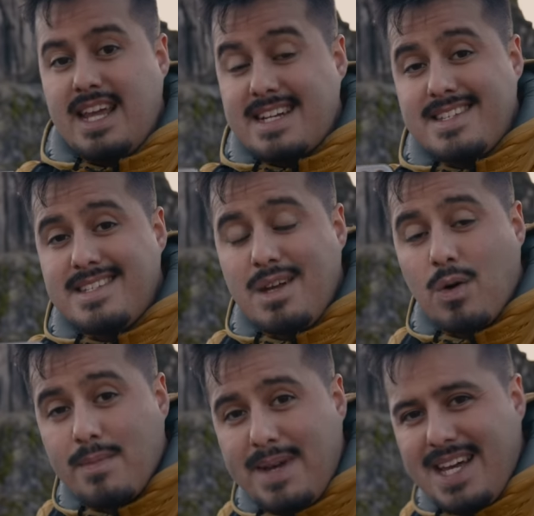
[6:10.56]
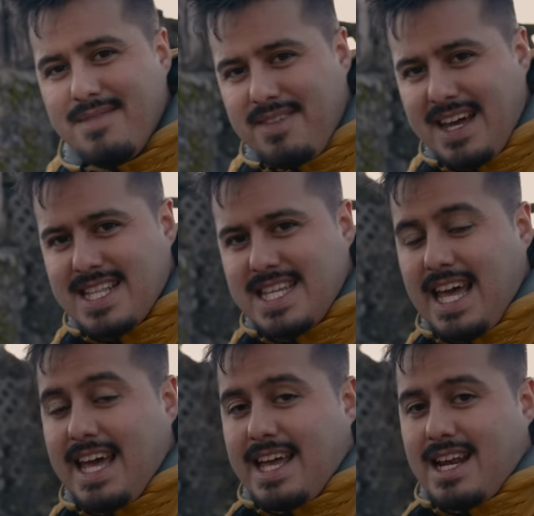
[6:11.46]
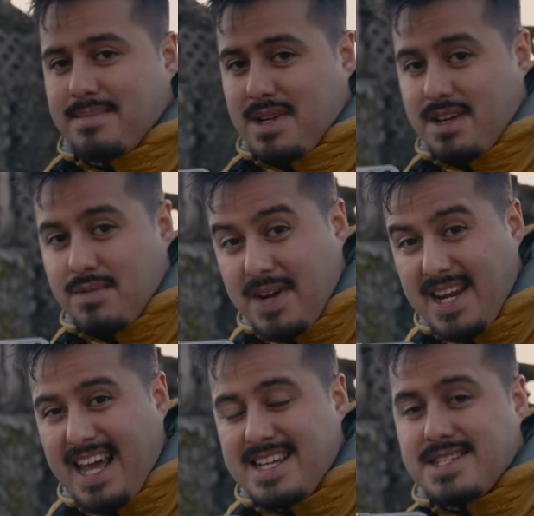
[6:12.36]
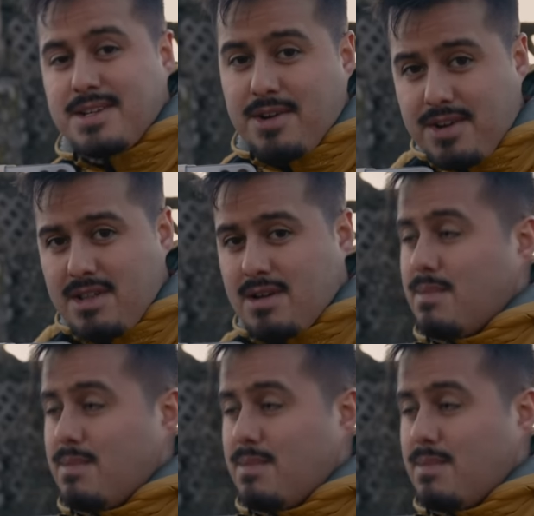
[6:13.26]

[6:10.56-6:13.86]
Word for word: Next is the orbit effect, and I'm gonna create a circular